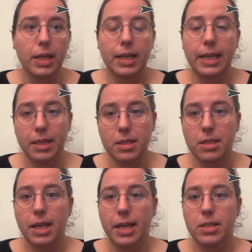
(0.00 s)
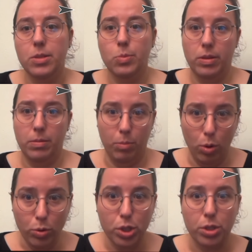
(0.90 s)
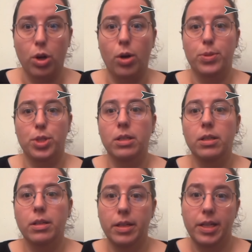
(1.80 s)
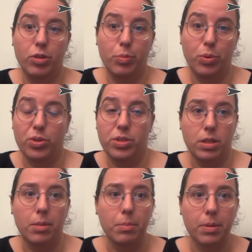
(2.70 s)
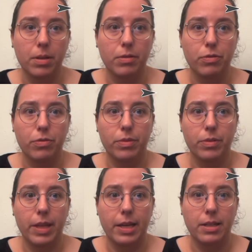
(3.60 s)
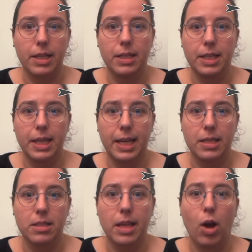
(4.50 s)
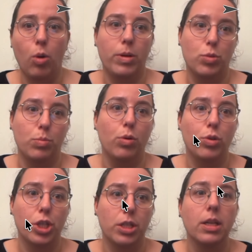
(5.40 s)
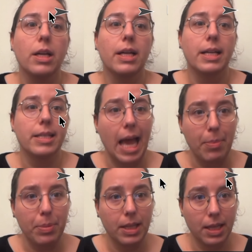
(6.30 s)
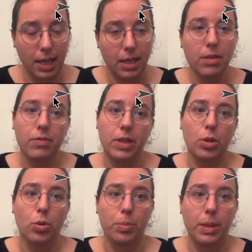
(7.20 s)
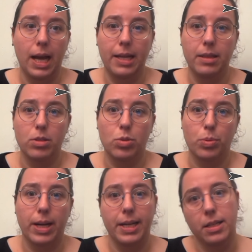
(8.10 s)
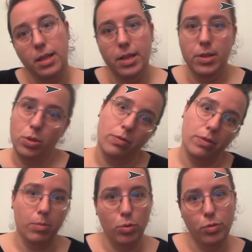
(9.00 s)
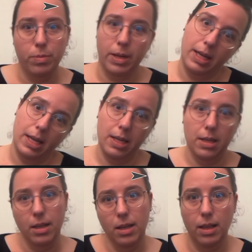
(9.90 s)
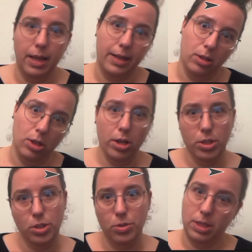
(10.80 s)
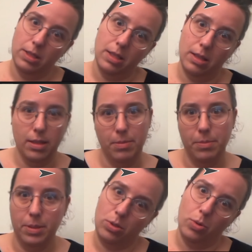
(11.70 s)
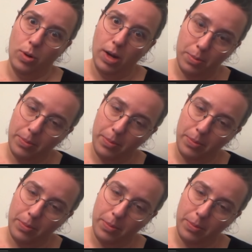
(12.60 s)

In this case, with the motion option, it reports a number that indicates how much motion is happening in the video behind the sprite. So if I move my head like a lot, you see that the numbers go up.